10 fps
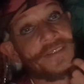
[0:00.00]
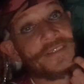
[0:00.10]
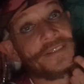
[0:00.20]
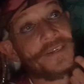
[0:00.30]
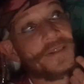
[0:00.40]
It's
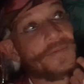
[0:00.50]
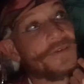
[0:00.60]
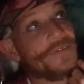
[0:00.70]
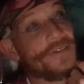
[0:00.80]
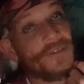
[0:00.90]
just another one
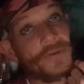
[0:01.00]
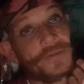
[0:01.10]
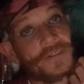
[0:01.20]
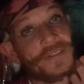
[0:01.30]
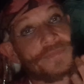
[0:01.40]
of the
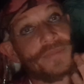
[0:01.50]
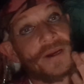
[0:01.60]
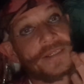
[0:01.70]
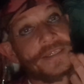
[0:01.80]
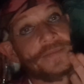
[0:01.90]
dogs that's
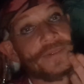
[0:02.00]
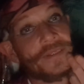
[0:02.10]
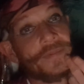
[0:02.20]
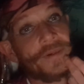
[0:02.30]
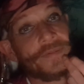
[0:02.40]
barking at me
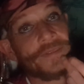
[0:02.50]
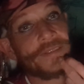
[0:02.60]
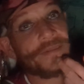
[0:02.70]
at the moment.